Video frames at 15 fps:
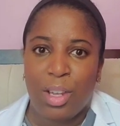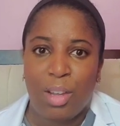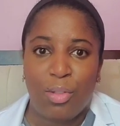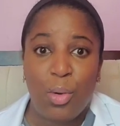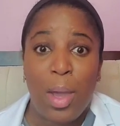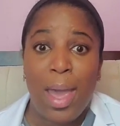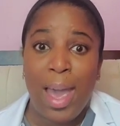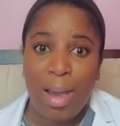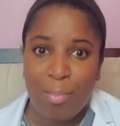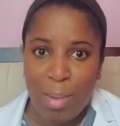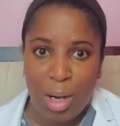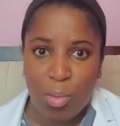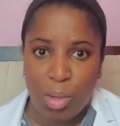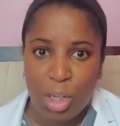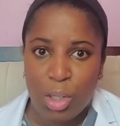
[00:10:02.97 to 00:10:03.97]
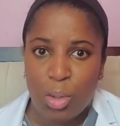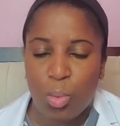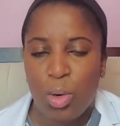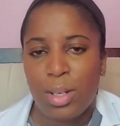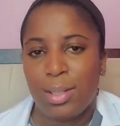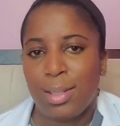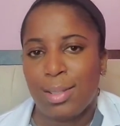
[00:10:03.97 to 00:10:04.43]
if you have my
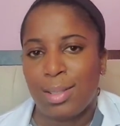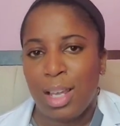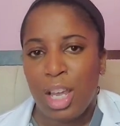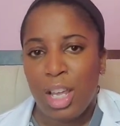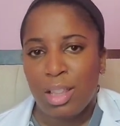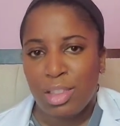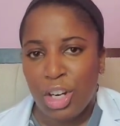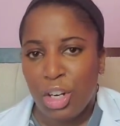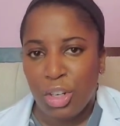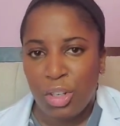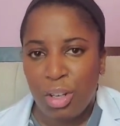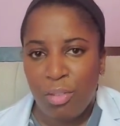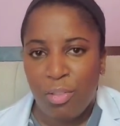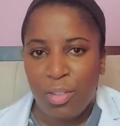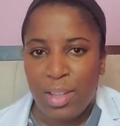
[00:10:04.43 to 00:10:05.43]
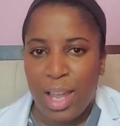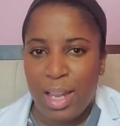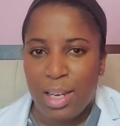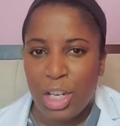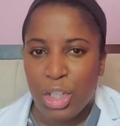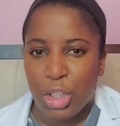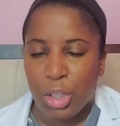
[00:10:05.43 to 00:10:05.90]
resources, they're good for that
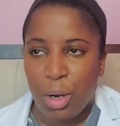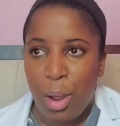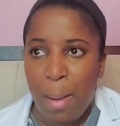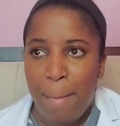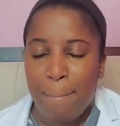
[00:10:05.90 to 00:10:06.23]
nature.